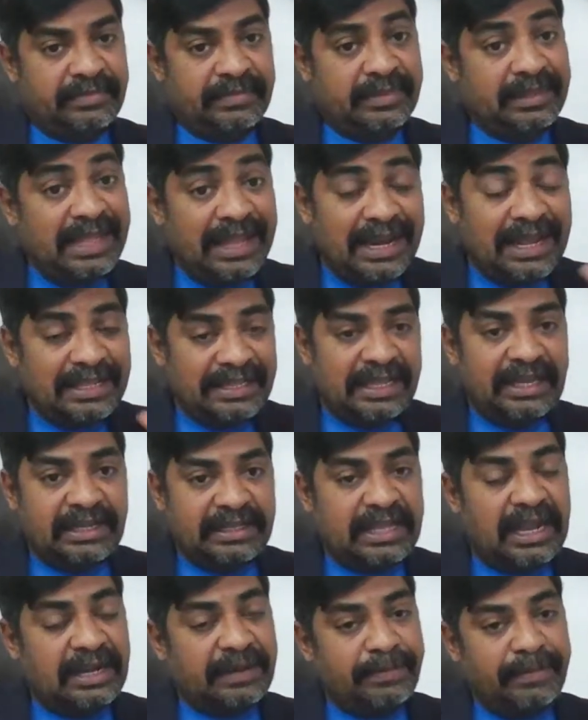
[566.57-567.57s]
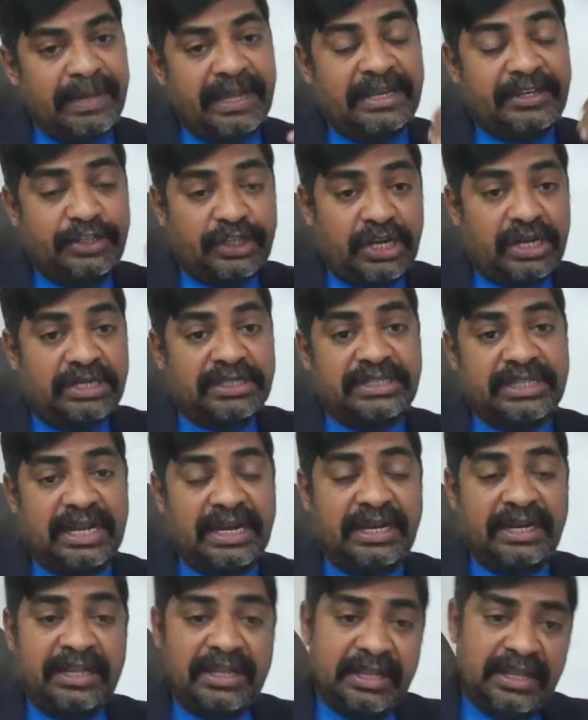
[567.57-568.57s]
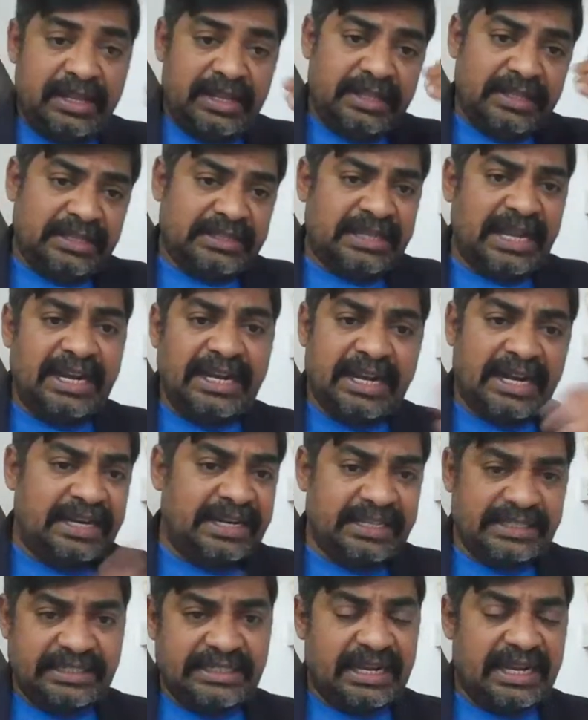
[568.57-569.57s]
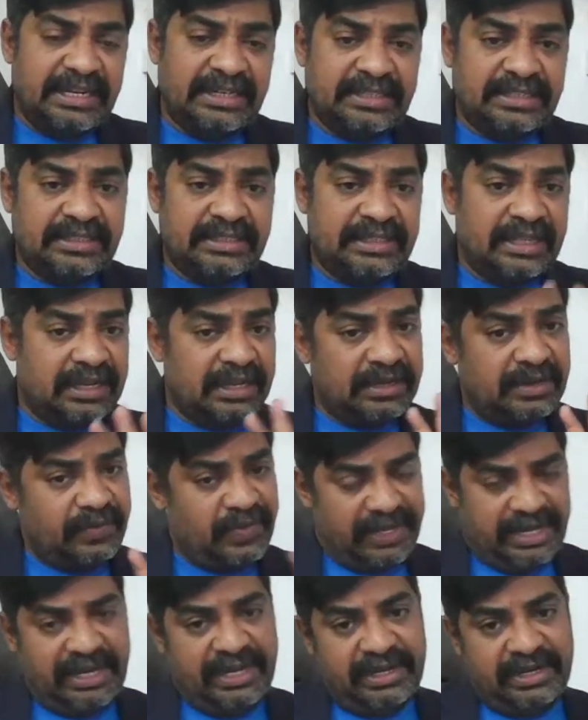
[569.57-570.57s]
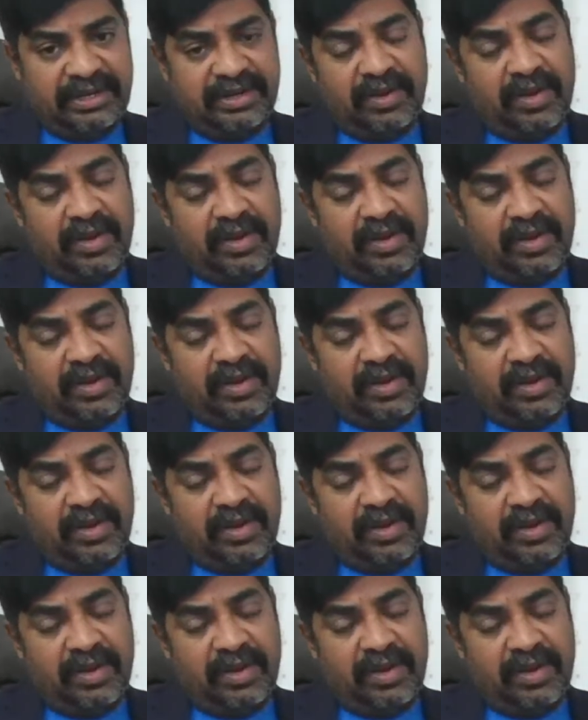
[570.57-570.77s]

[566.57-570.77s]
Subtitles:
Then I think that makes sure that the site understands the query.